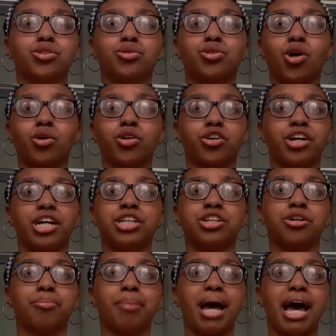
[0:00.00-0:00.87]
you go, you're
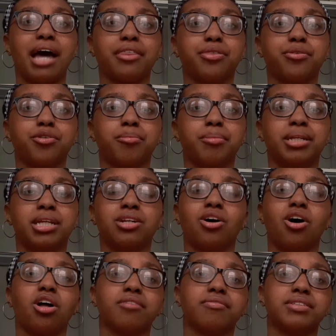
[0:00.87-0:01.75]
in your bathroom and
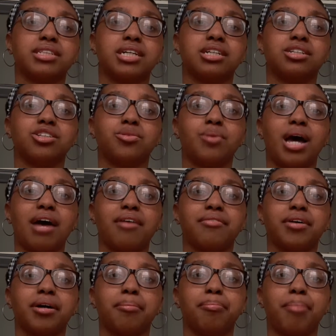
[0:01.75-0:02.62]
then all of a sudden you
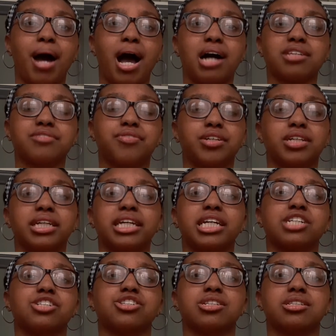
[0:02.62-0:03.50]
have a box full
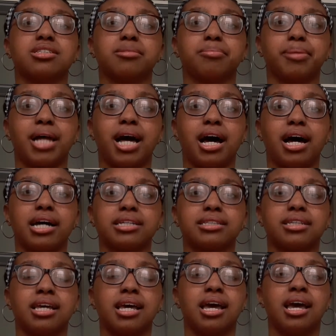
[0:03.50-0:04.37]
of kitchen
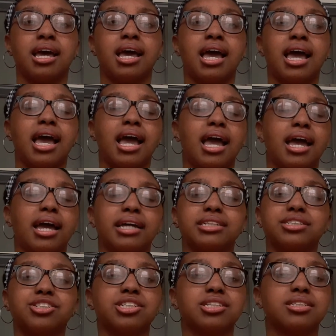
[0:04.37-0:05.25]
supplies.
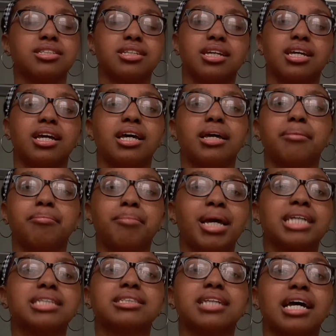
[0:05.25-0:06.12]
It just
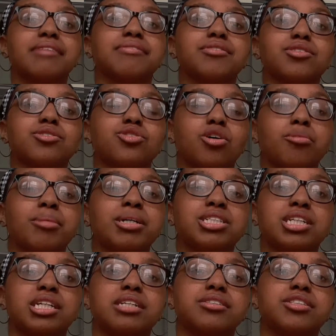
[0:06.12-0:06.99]
makes life so
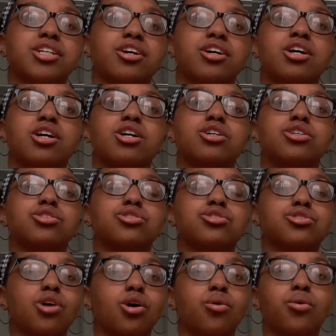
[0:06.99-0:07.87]
much easier,
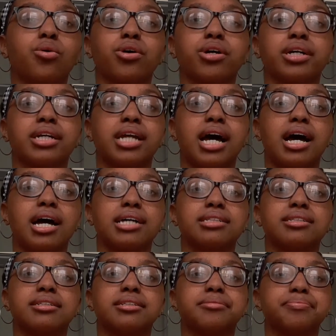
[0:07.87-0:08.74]
so
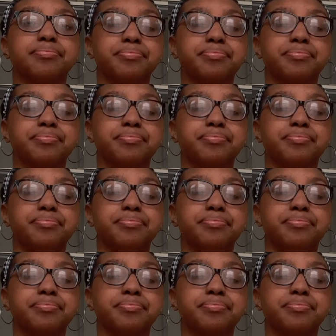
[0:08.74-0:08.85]
organized,